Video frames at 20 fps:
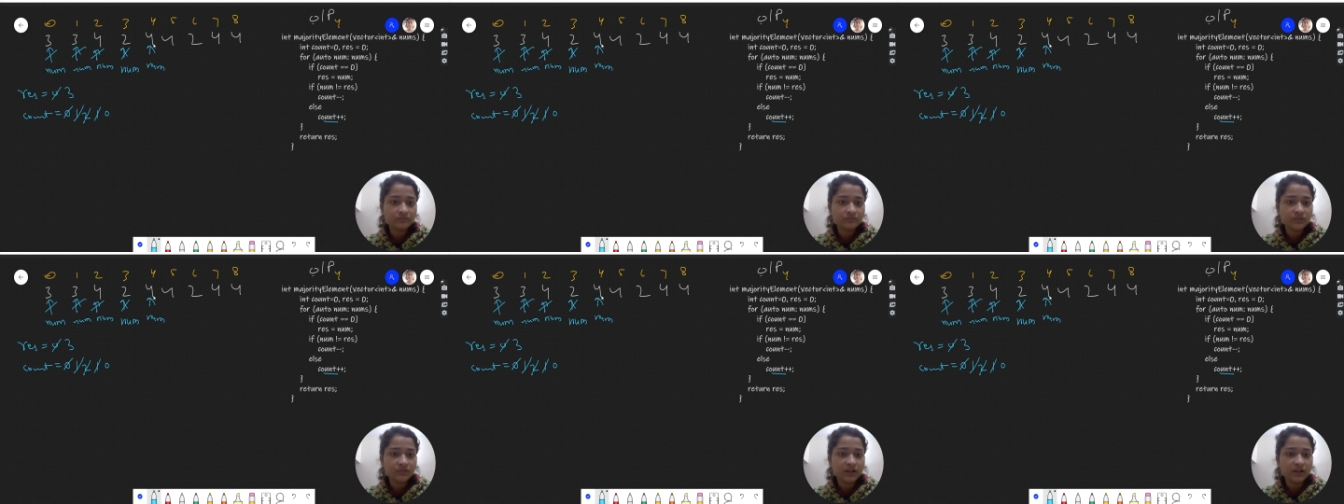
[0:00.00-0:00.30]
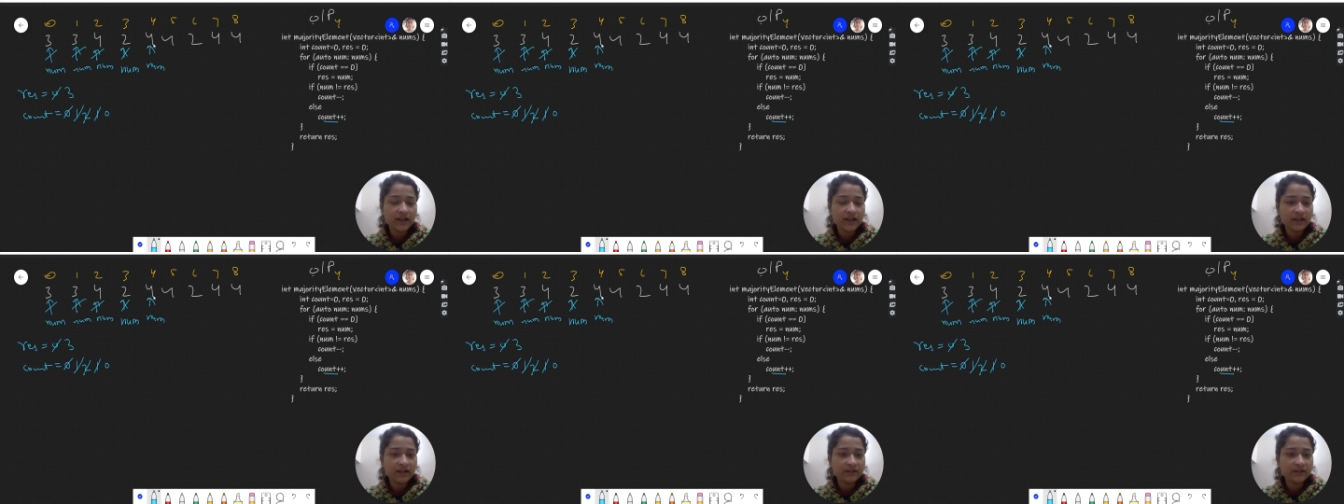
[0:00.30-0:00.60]

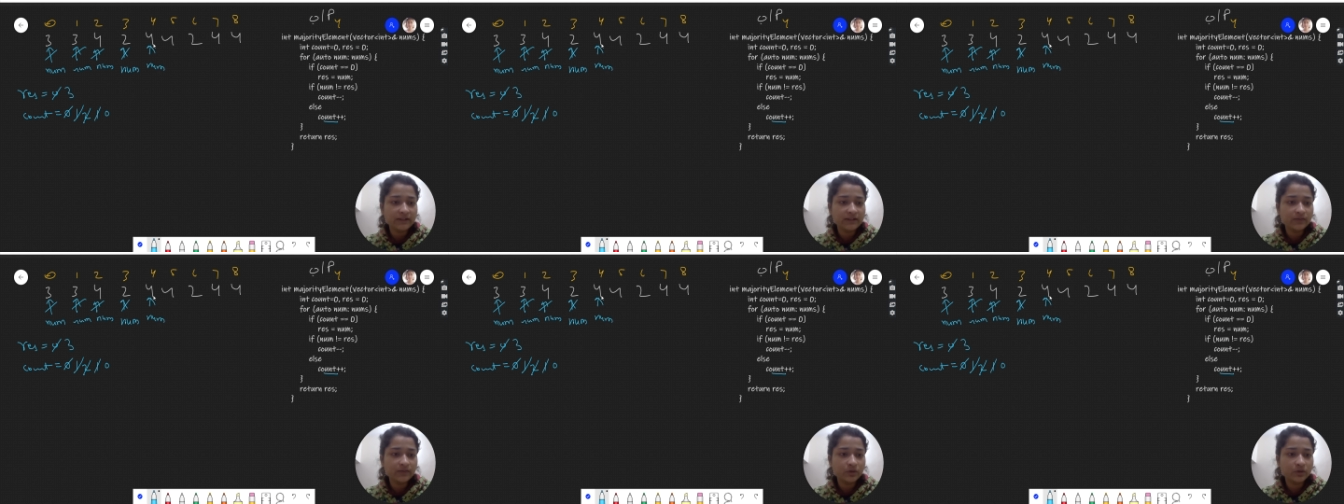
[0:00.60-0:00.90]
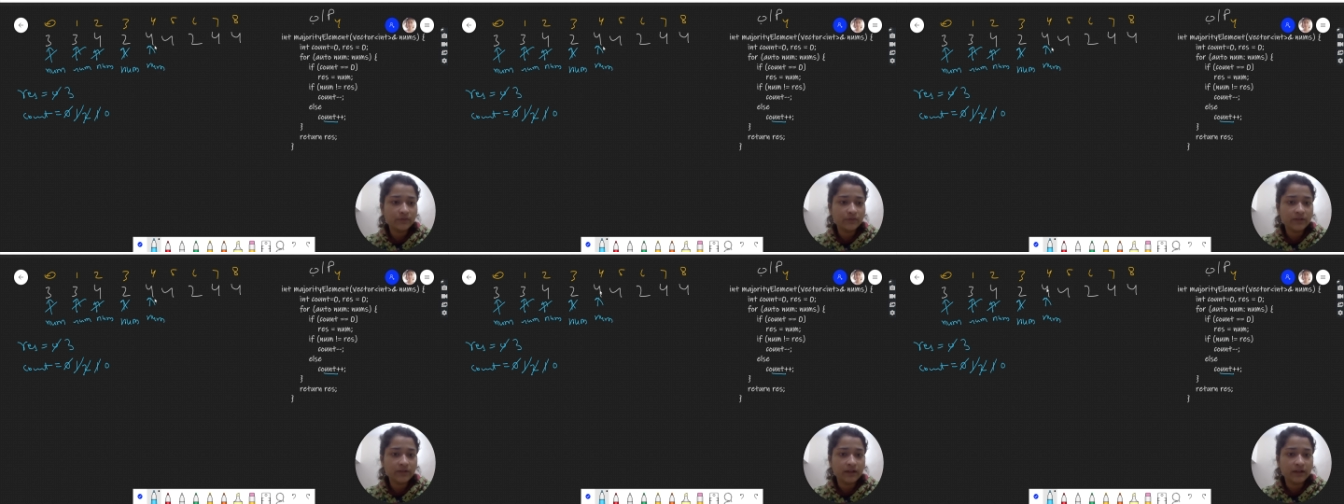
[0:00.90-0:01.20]
And then
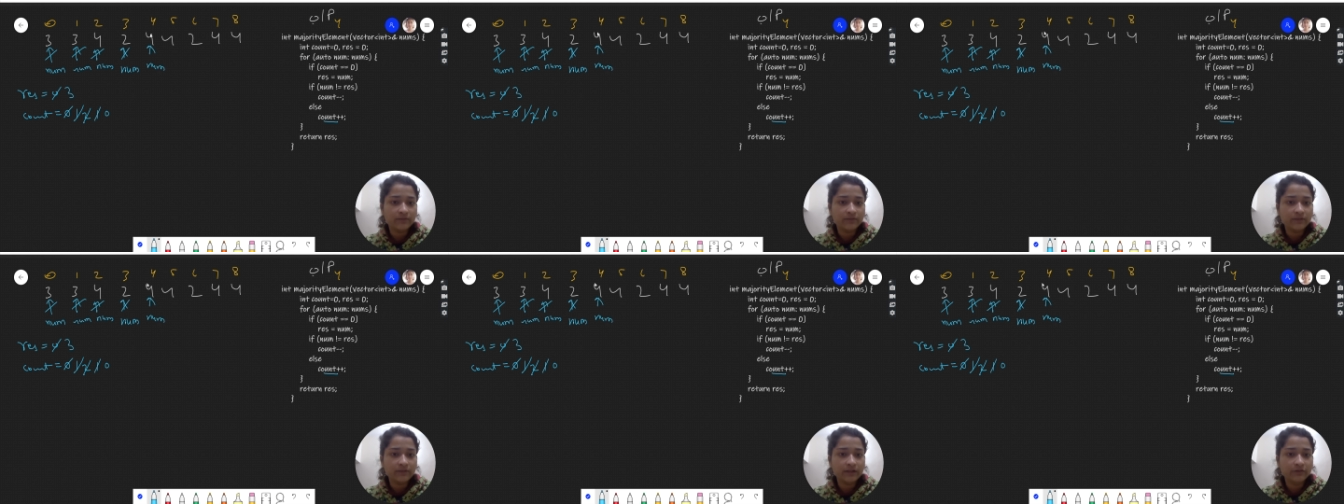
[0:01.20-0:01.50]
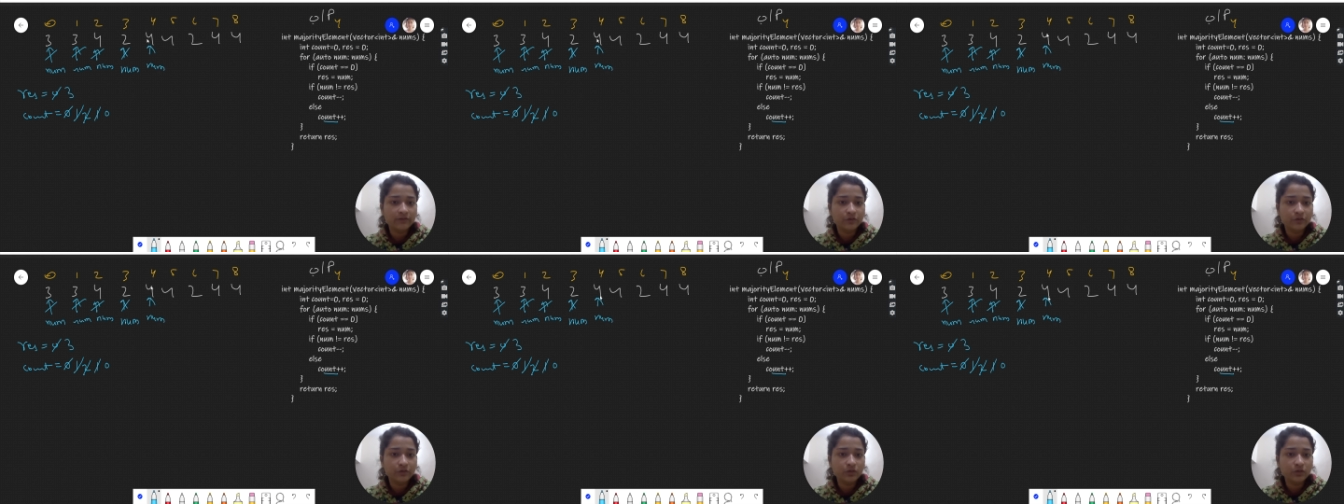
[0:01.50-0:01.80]
what we have? We have
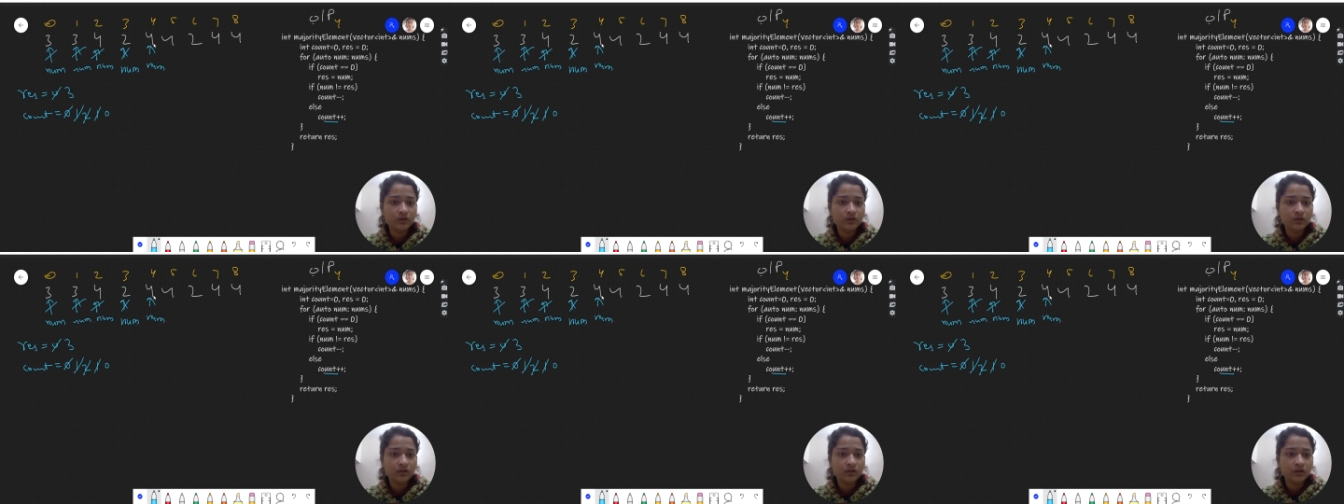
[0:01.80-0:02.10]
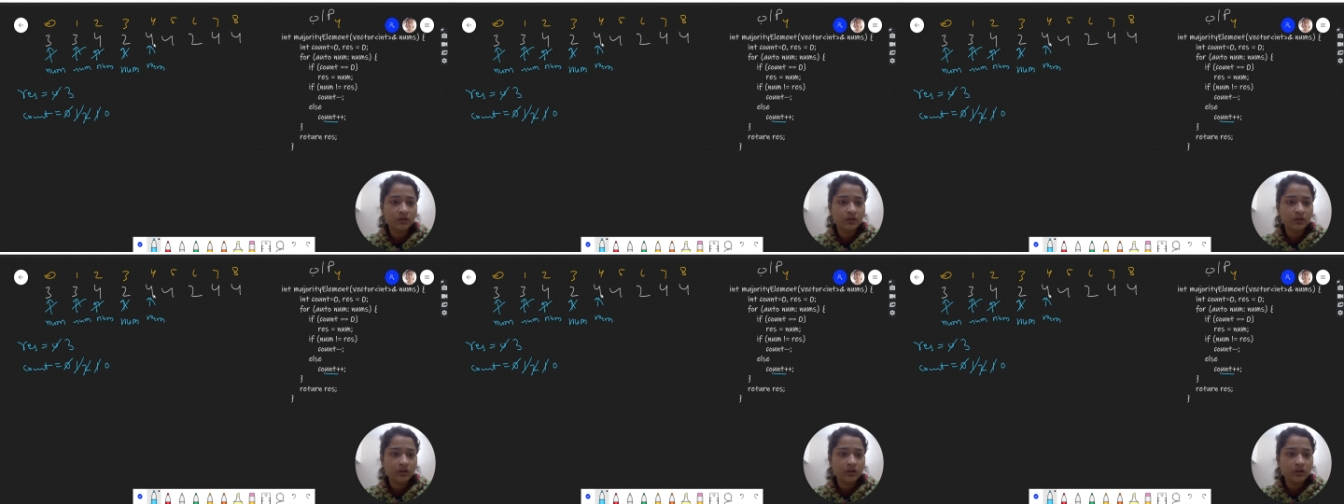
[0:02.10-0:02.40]
4.
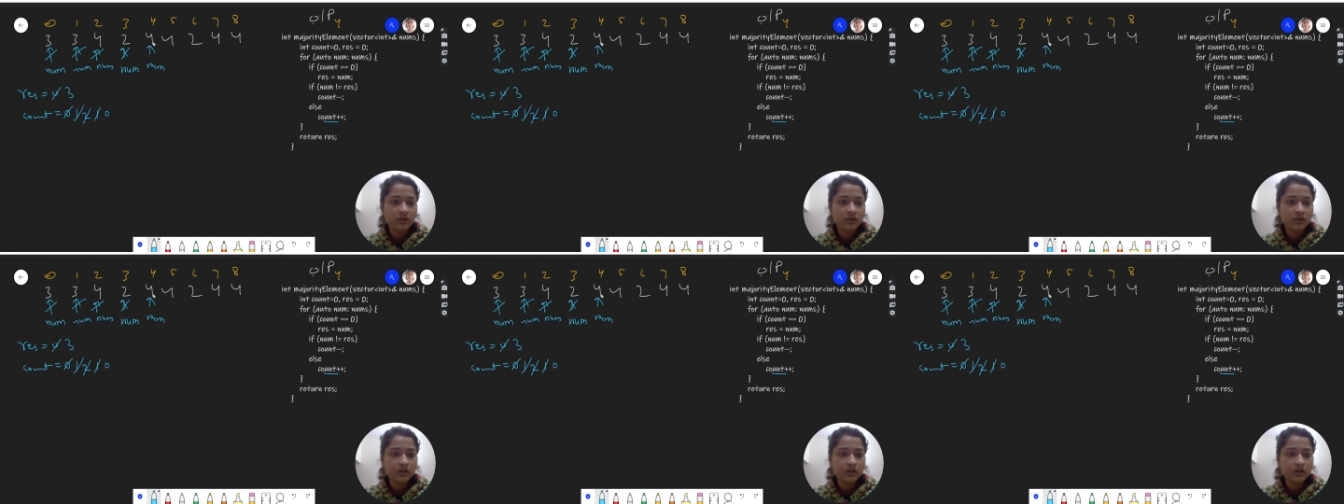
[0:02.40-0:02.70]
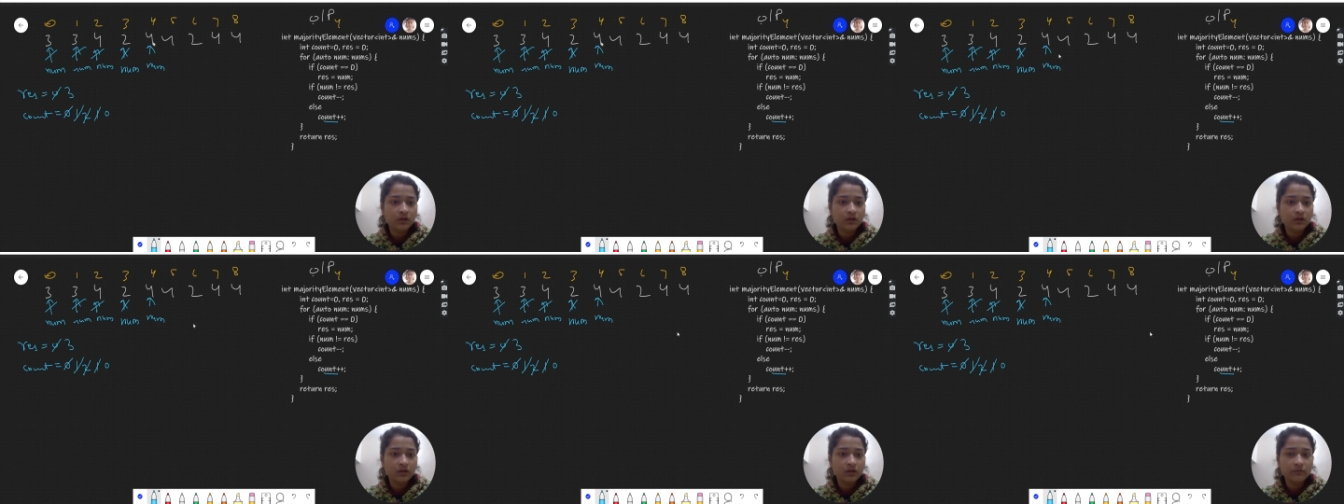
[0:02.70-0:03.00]

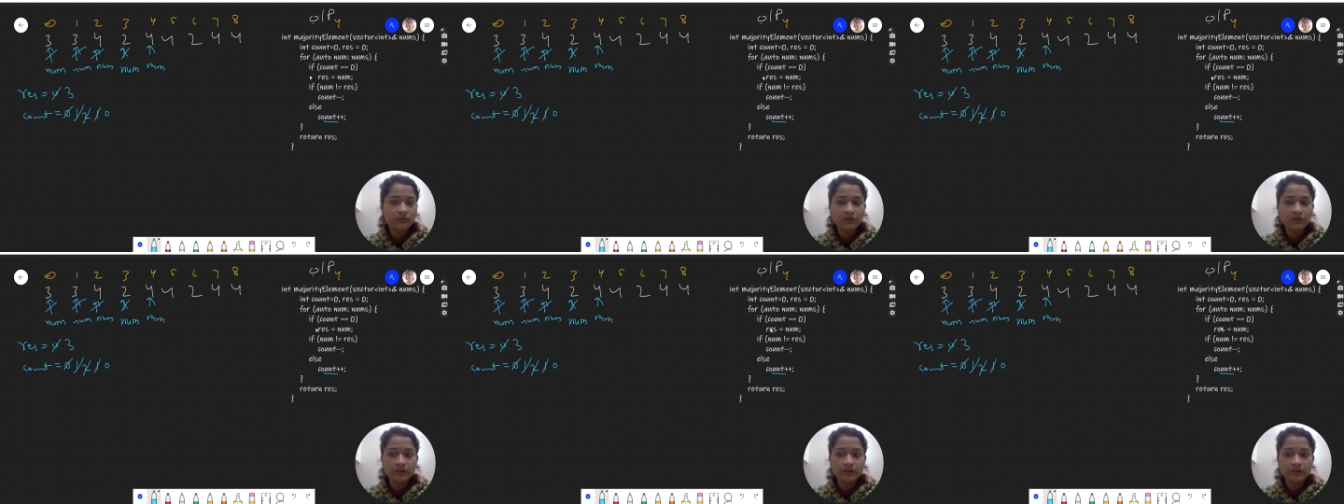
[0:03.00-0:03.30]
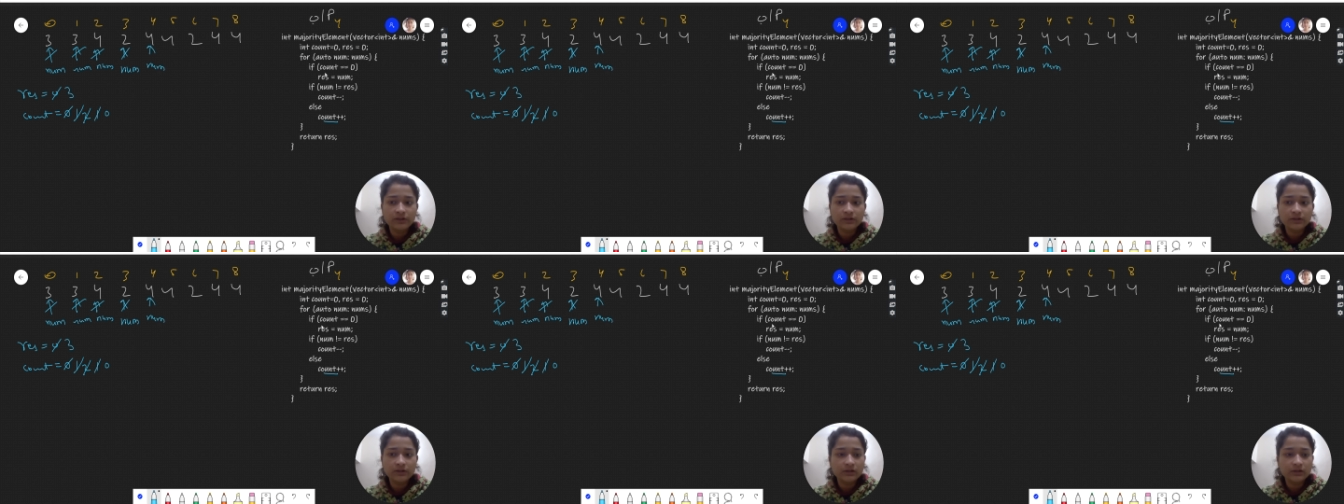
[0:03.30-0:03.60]
which
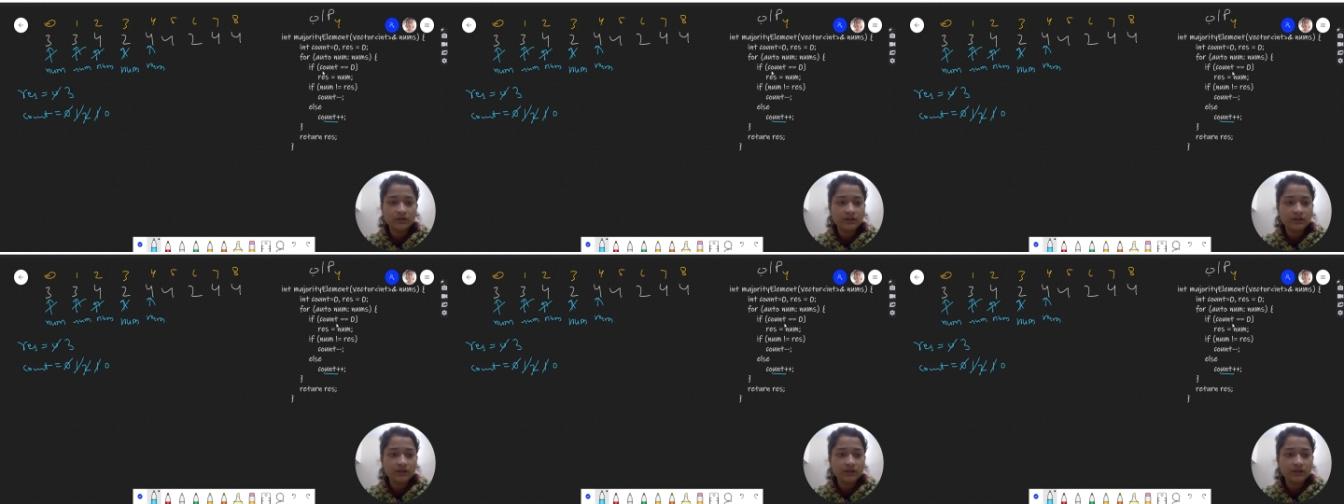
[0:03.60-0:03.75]
is see,